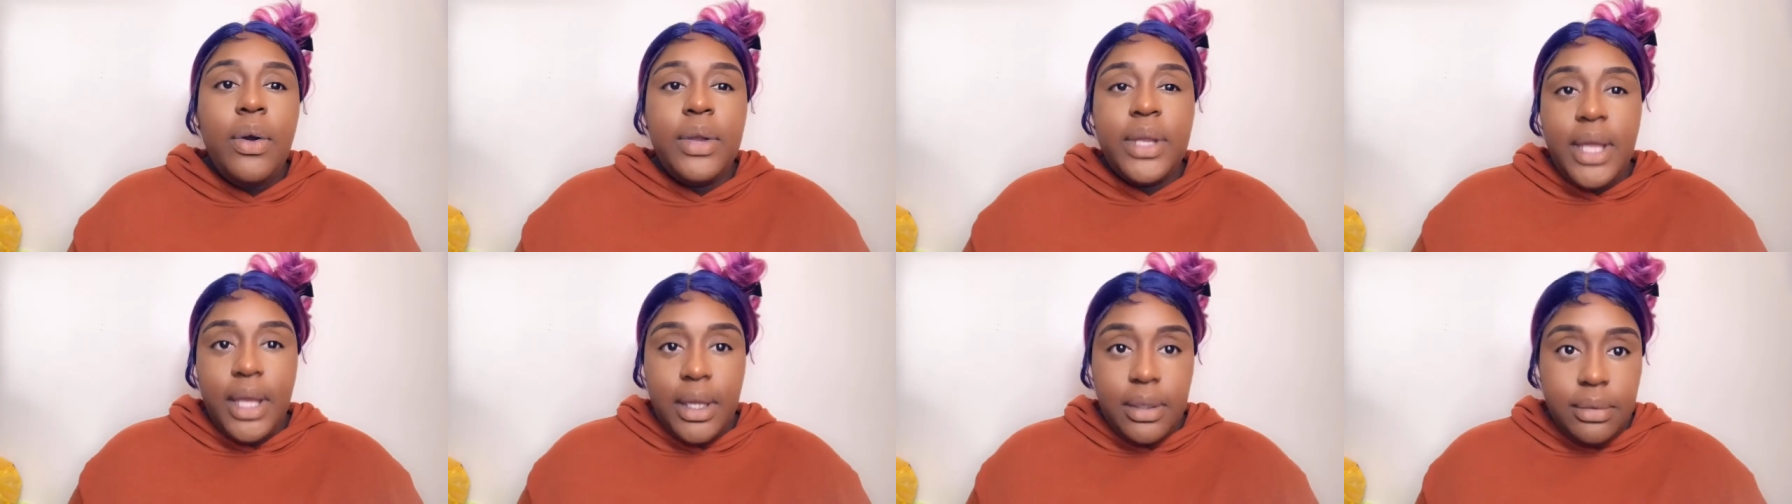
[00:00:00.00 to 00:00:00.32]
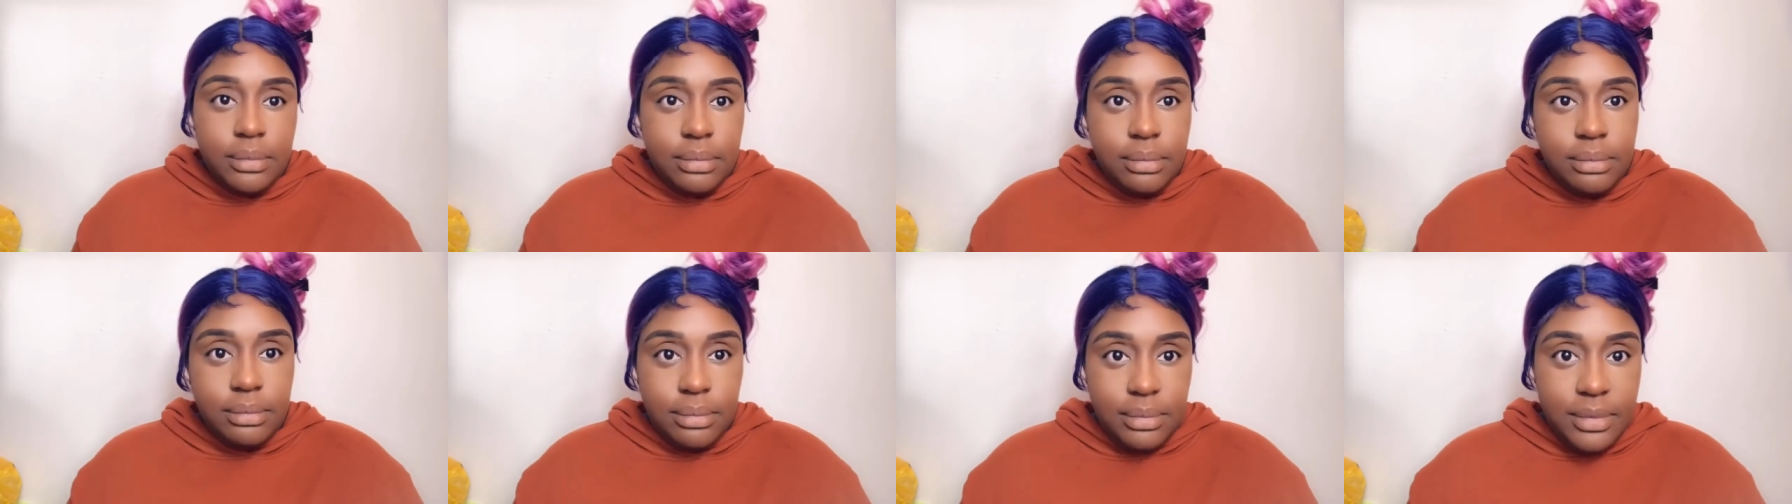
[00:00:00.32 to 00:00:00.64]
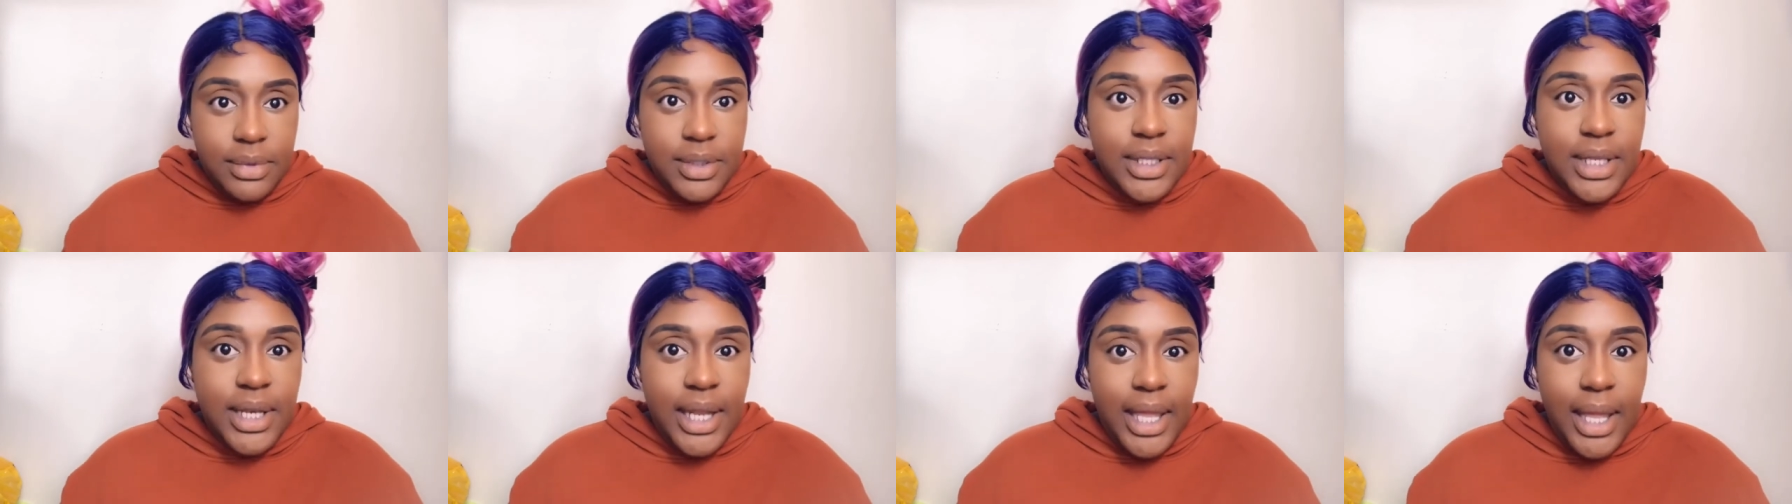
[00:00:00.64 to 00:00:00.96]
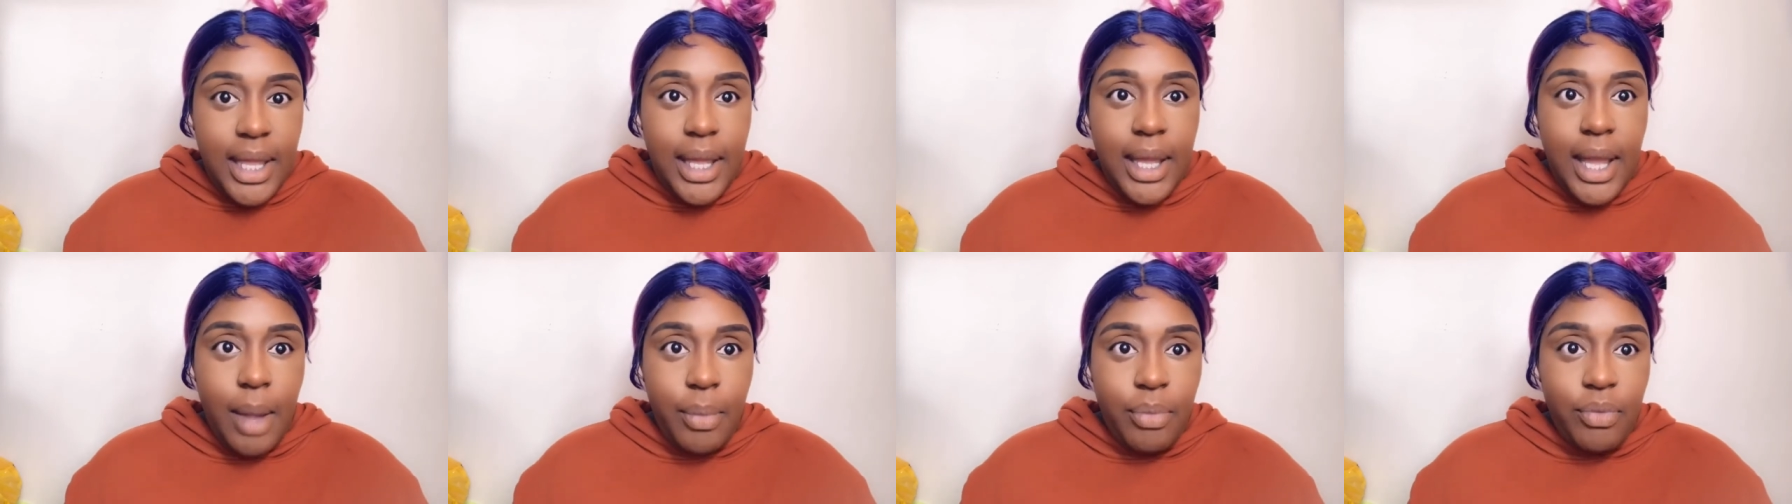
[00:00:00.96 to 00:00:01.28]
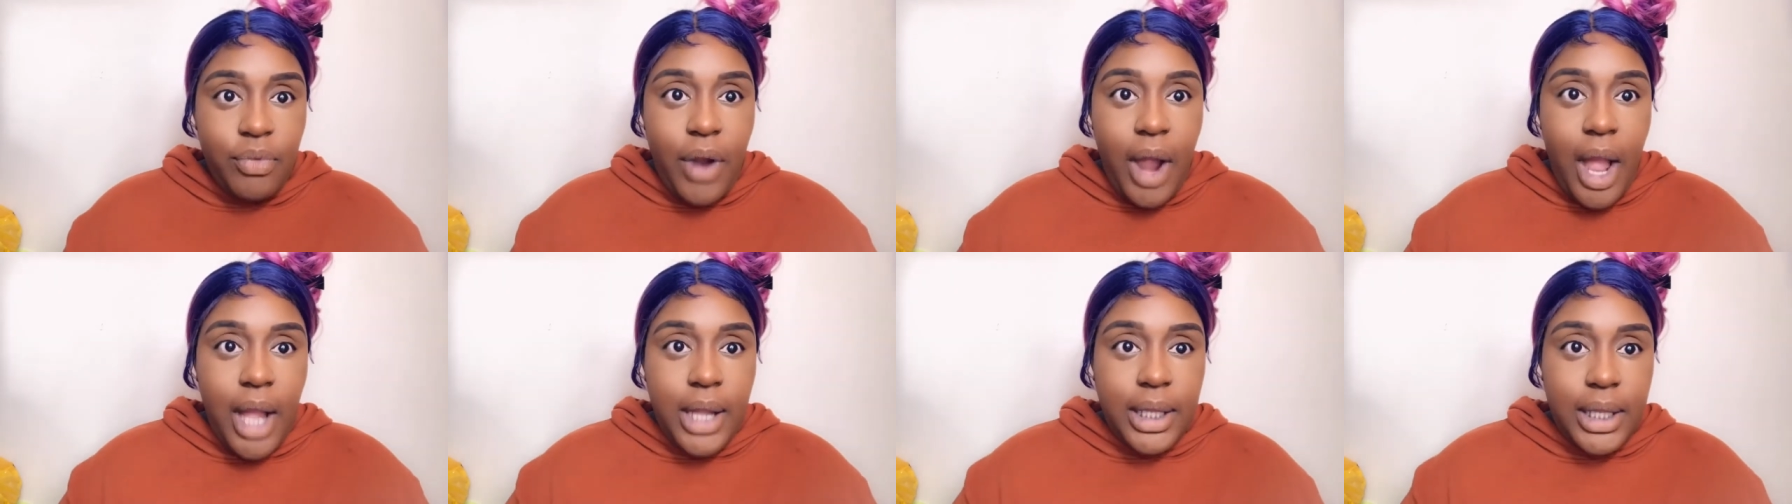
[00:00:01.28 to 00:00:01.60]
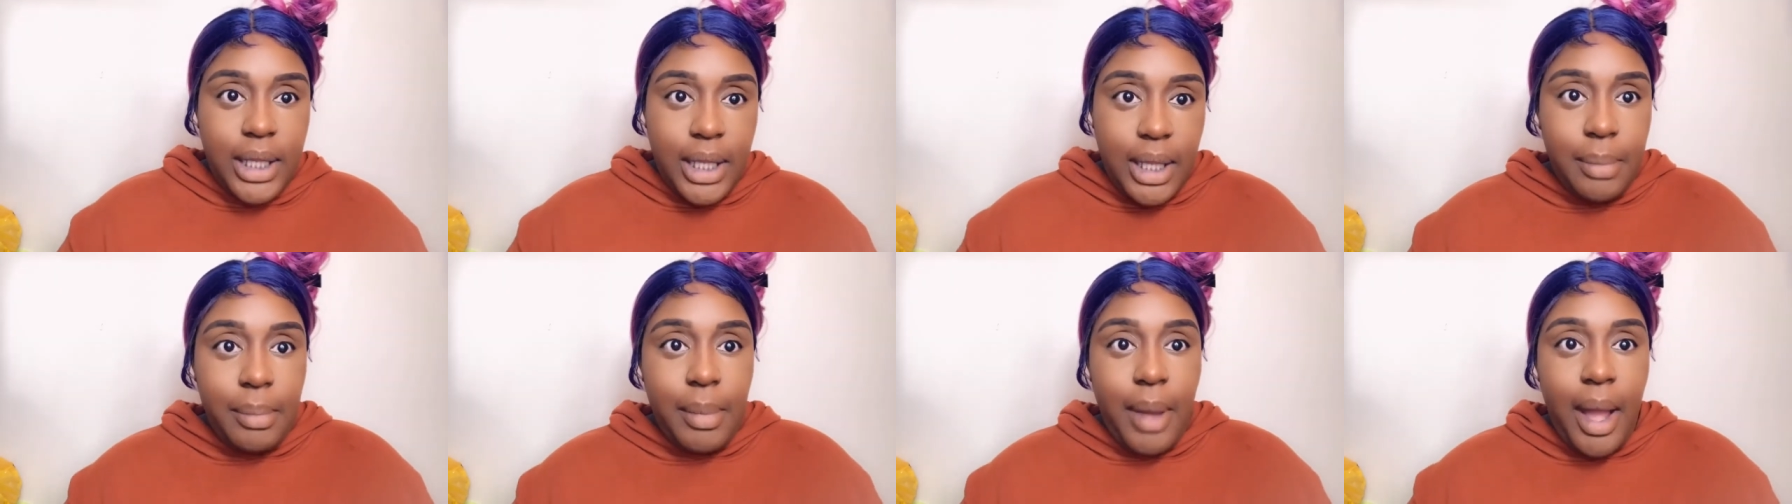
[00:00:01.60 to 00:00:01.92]
yeah, today I'm
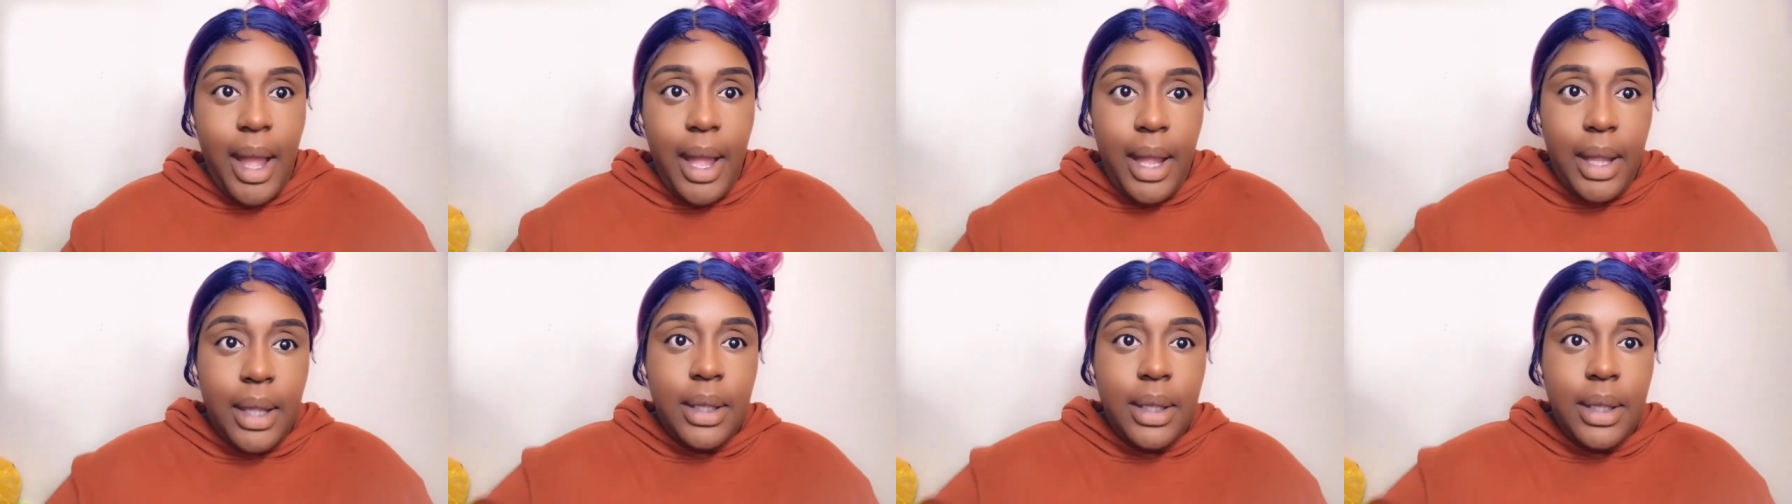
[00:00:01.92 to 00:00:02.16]
rocking my,